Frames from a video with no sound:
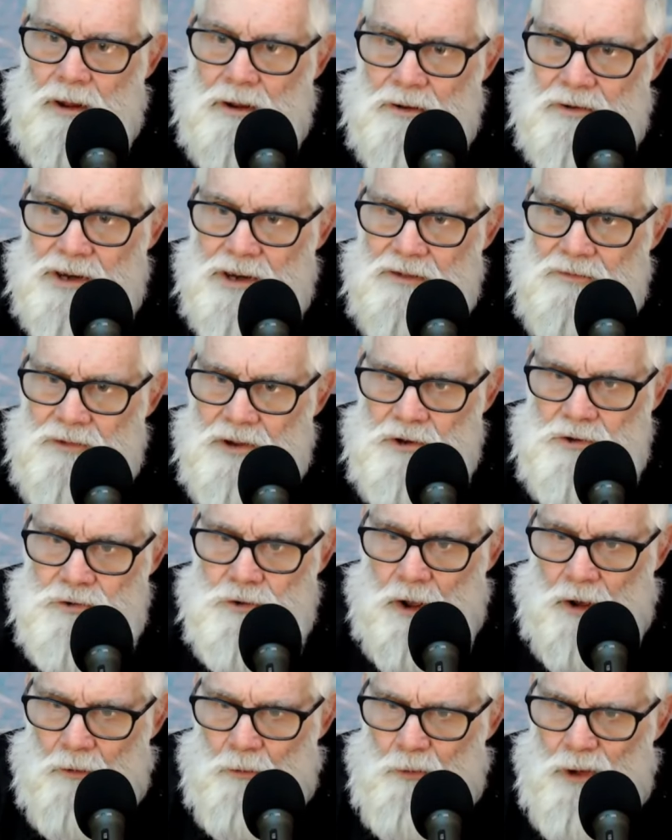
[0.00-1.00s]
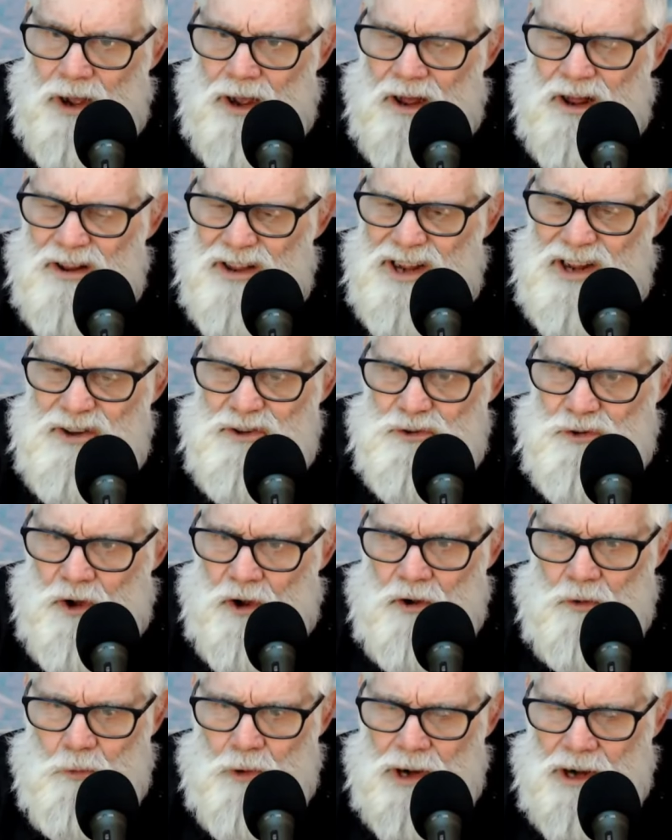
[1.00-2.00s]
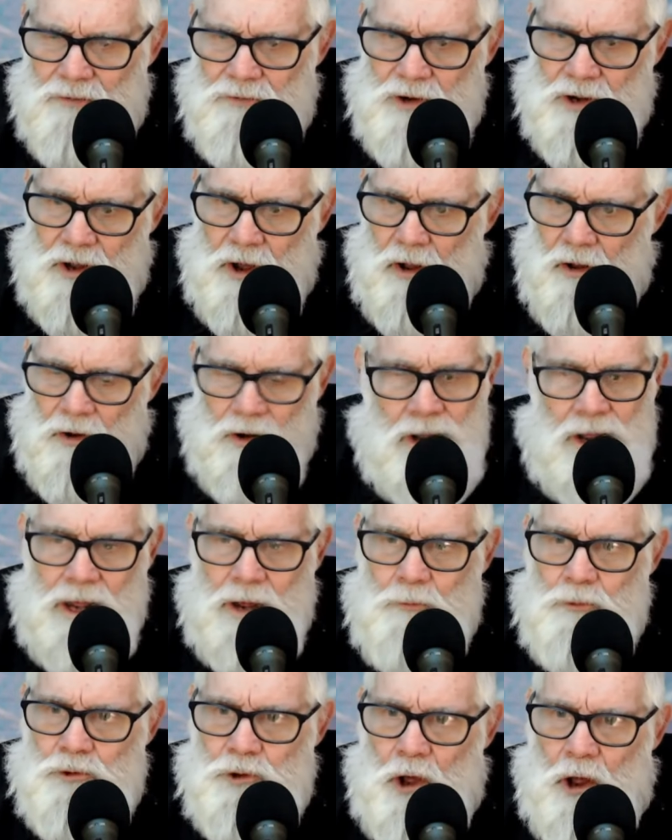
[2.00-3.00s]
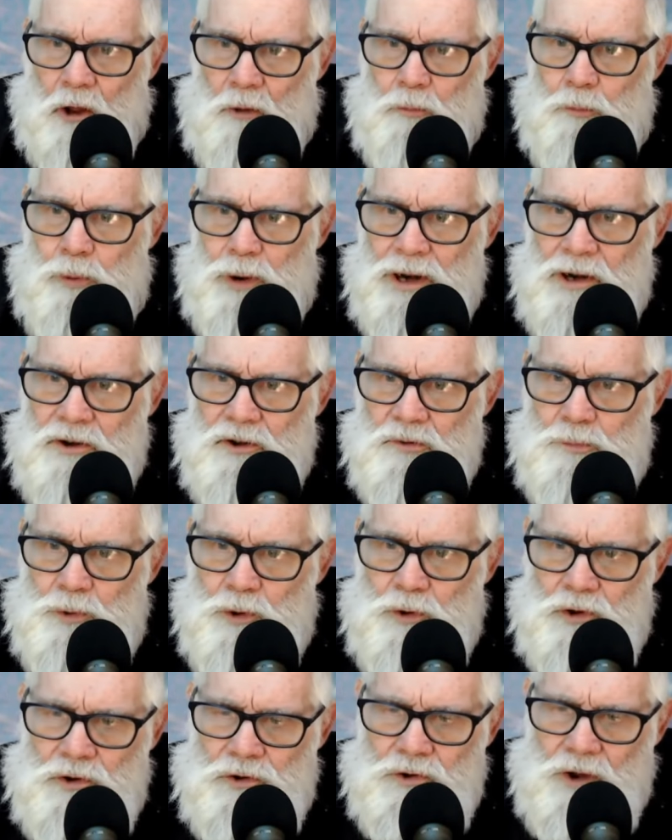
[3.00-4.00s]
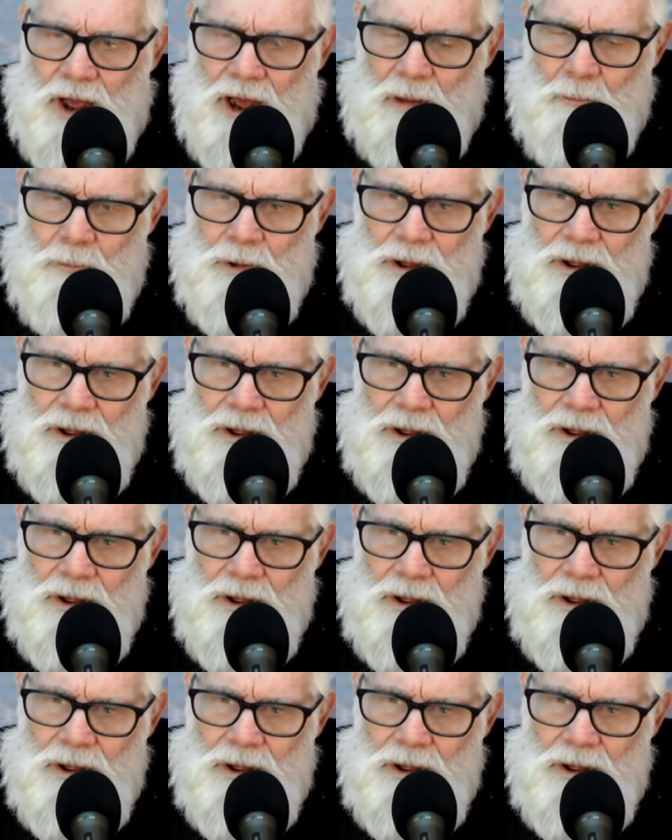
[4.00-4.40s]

TV show. Well, insert whatever you call it. It was called Brenda's Beauty Shop.